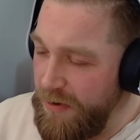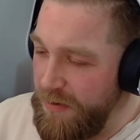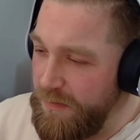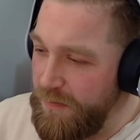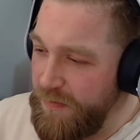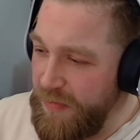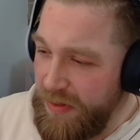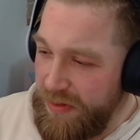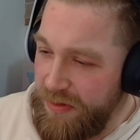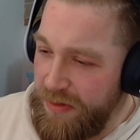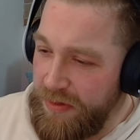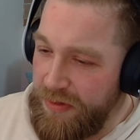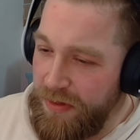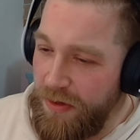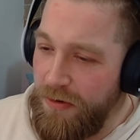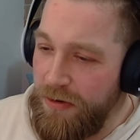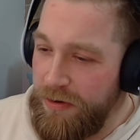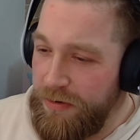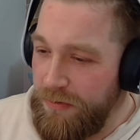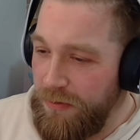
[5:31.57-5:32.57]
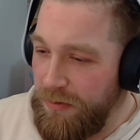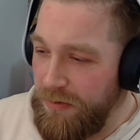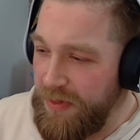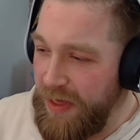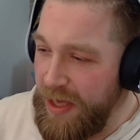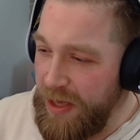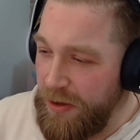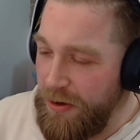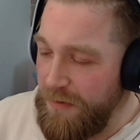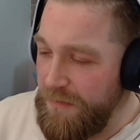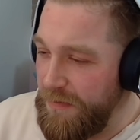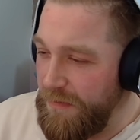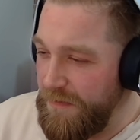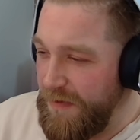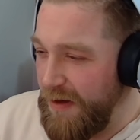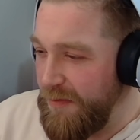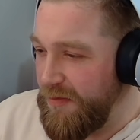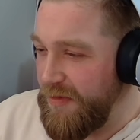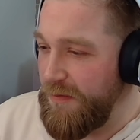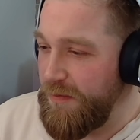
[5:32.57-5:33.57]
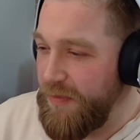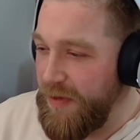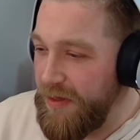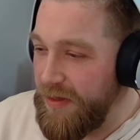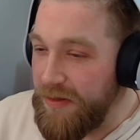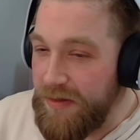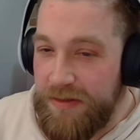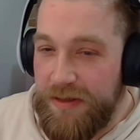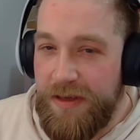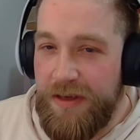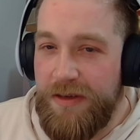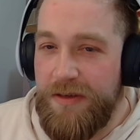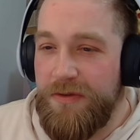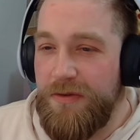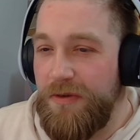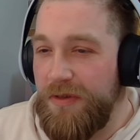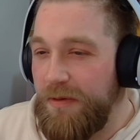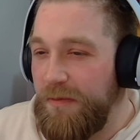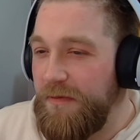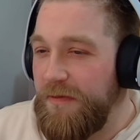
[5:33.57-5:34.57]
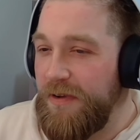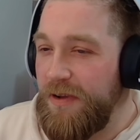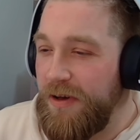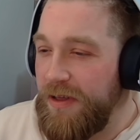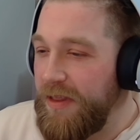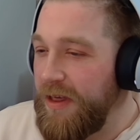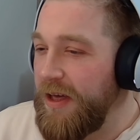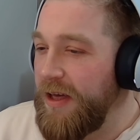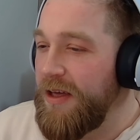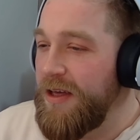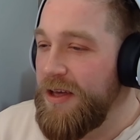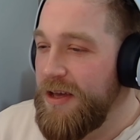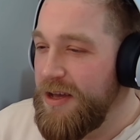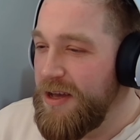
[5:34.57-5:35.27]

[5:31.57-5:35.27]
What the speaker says: own business owner or take over the family business or something like that,